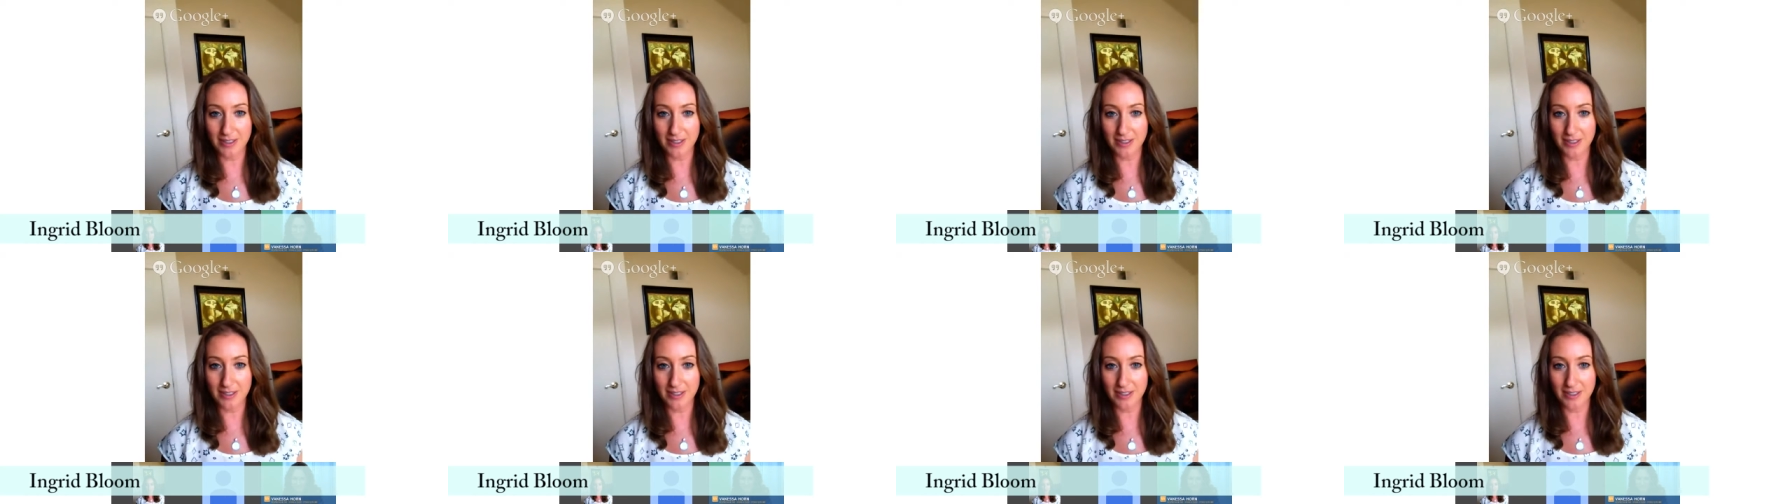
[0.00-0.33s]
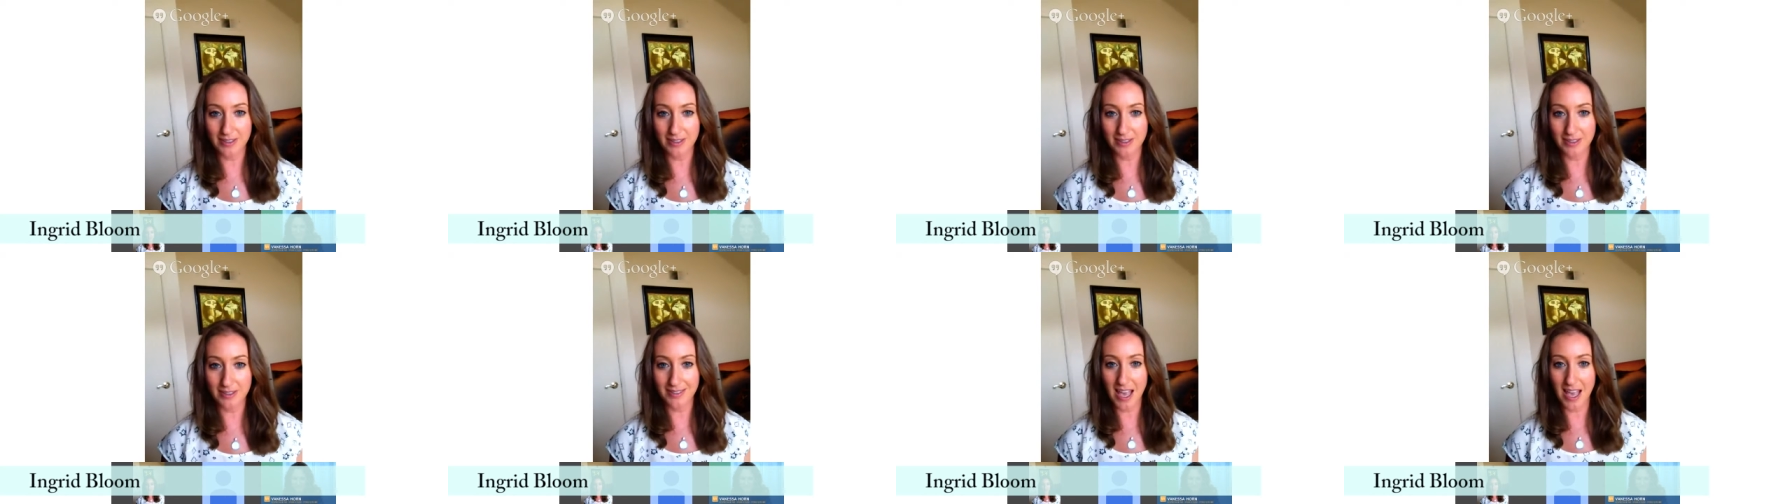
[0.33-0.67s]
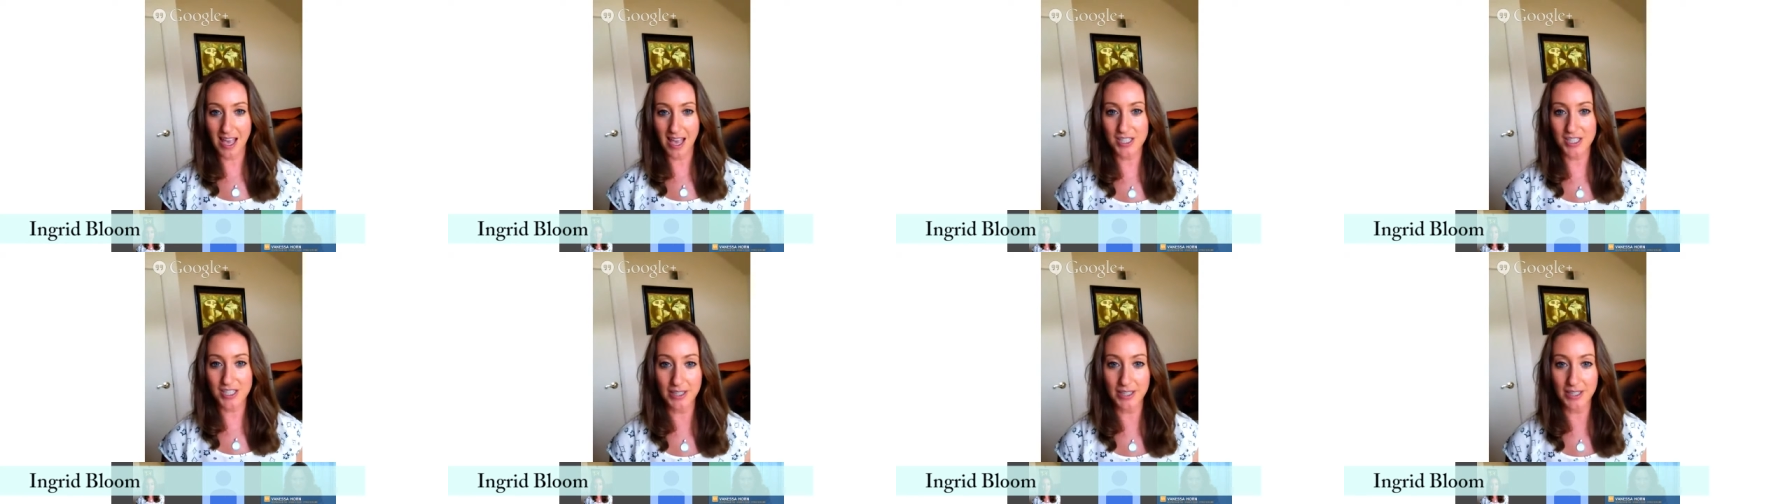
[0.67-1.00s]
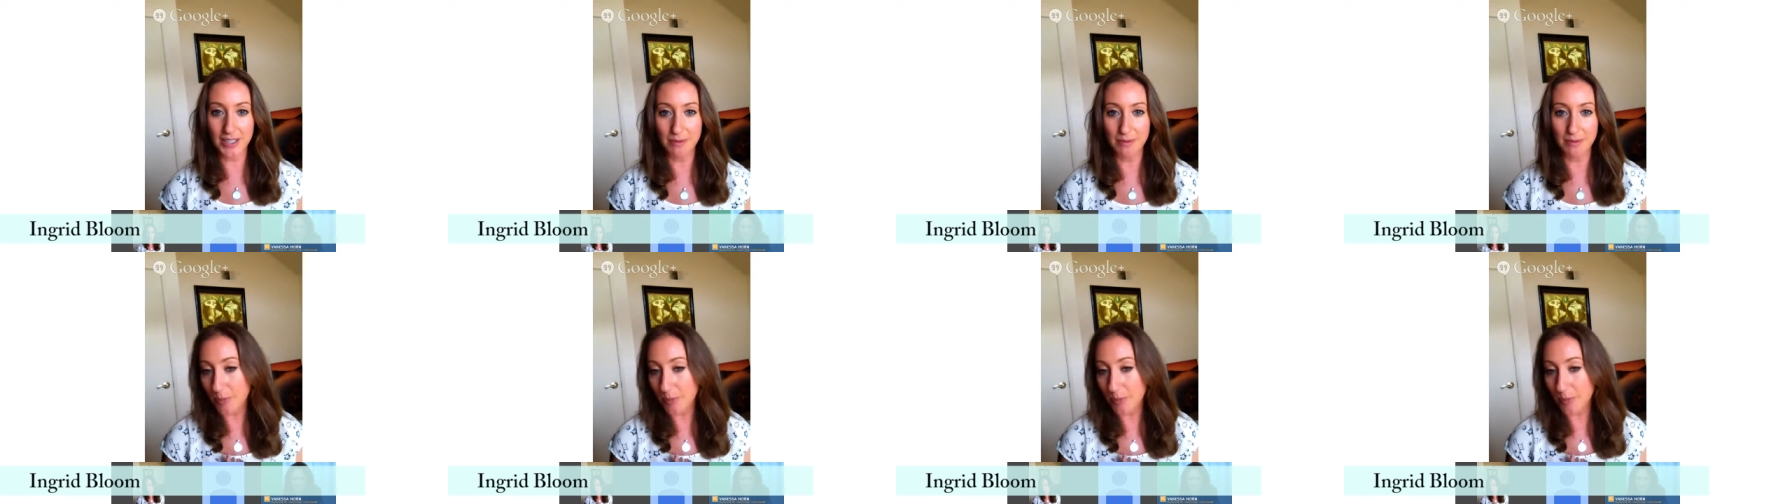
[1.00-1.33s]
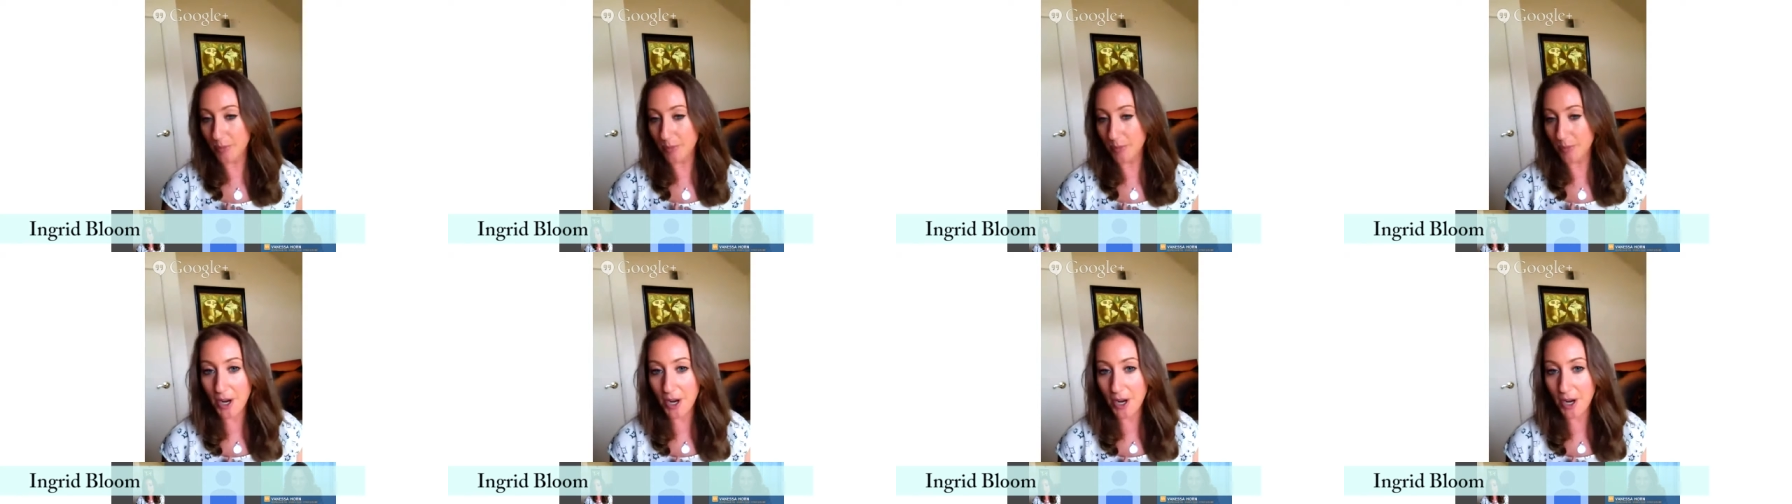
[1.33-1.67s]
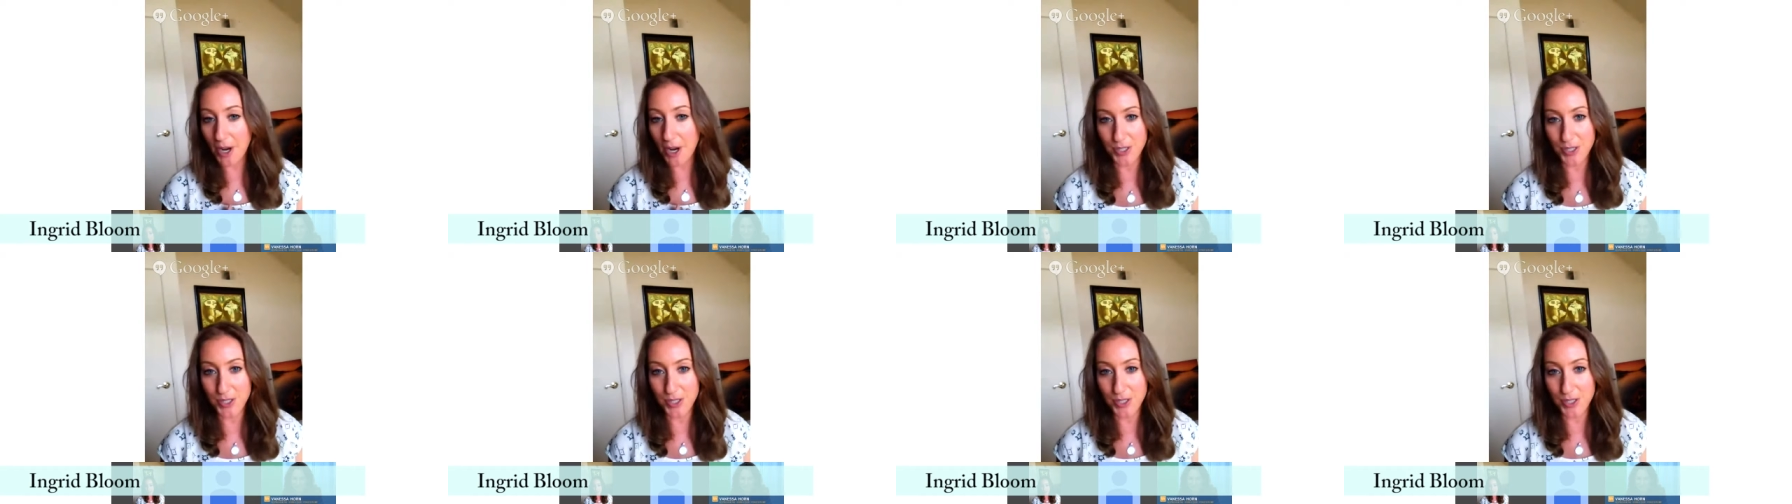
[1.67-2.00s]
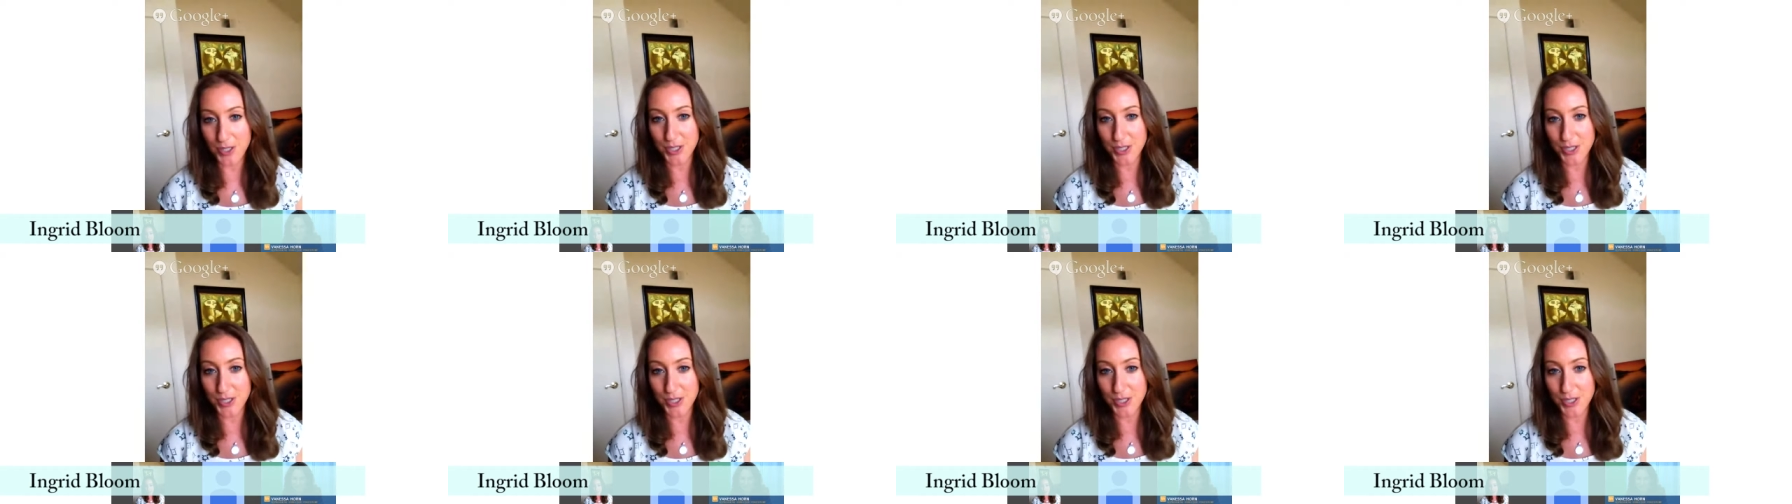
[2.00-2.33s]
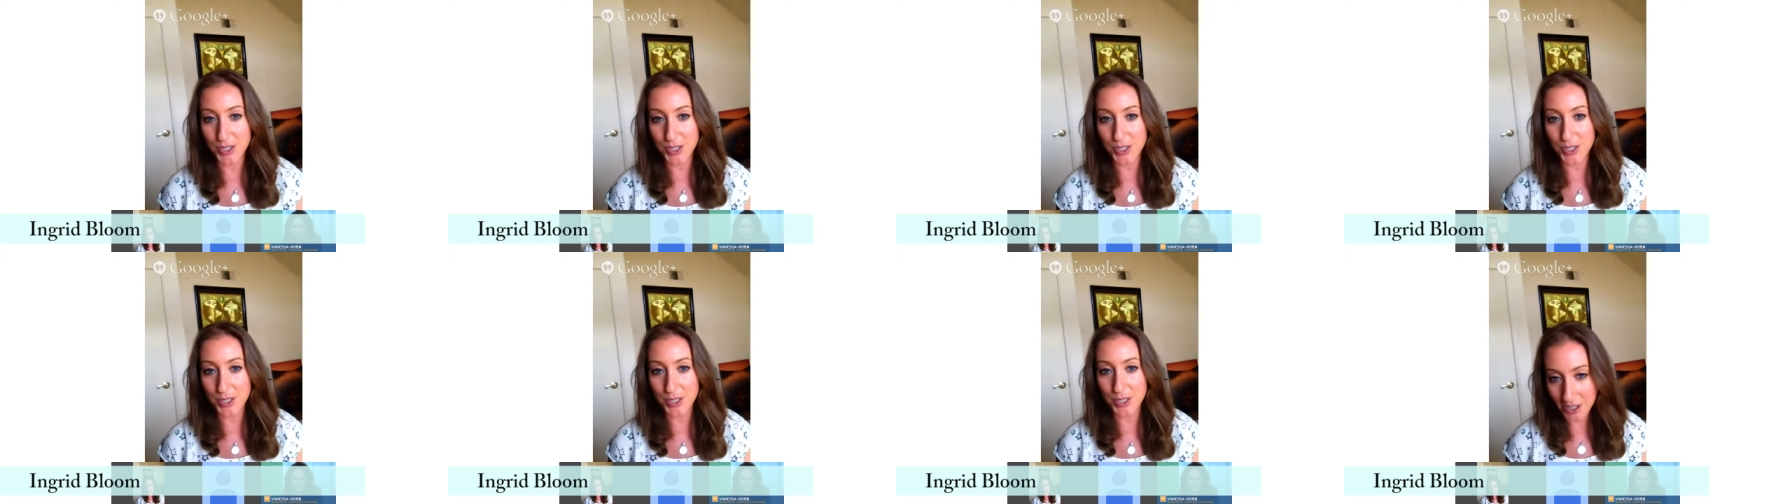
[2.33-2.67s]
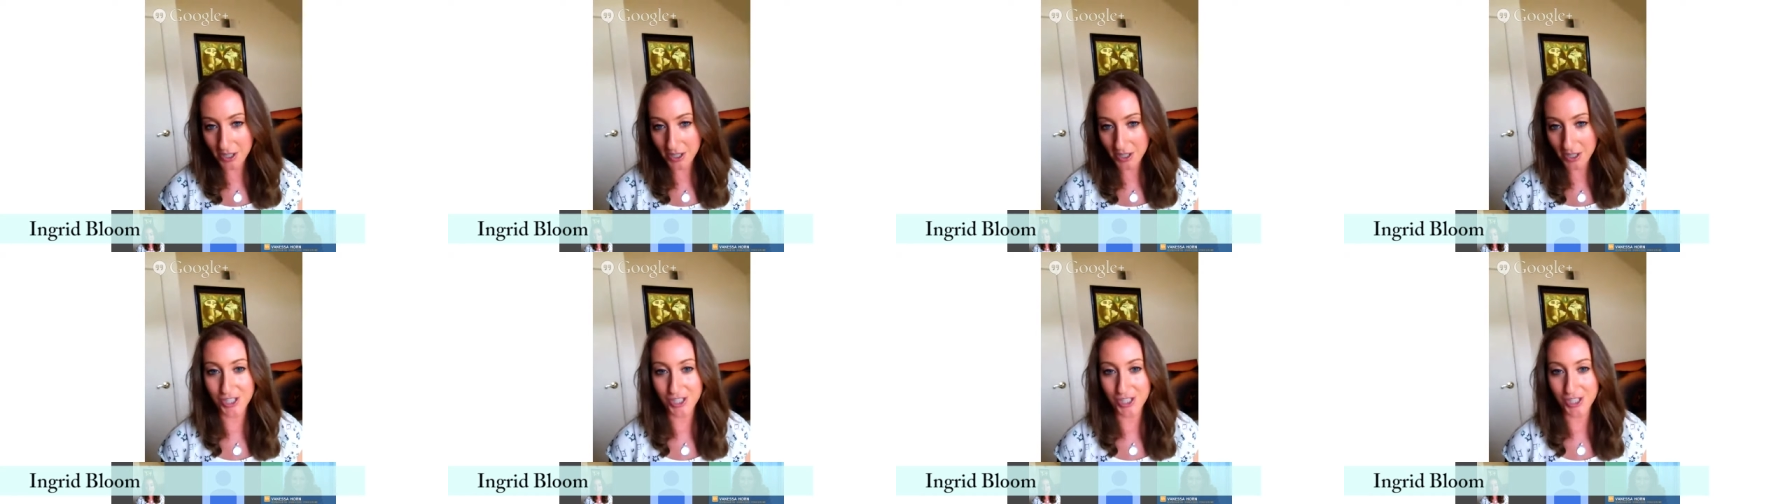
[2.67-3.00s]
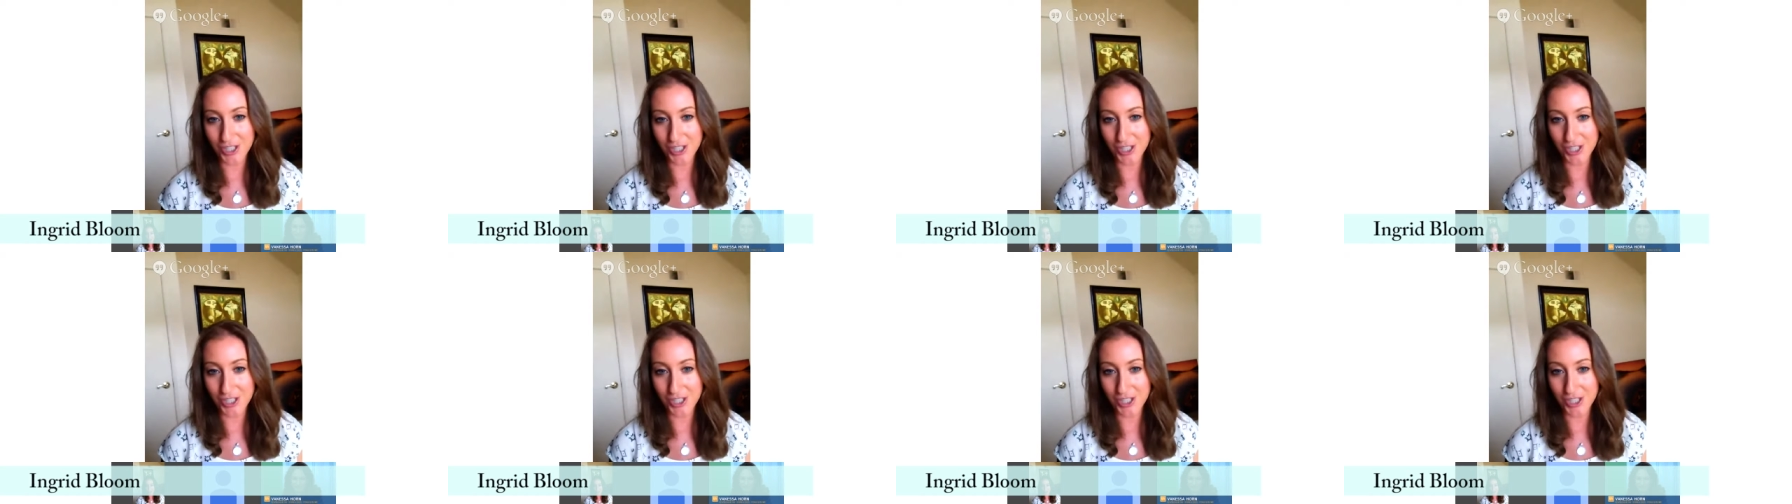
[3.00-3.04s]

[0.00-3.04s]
has been, I've been my own personal blockage to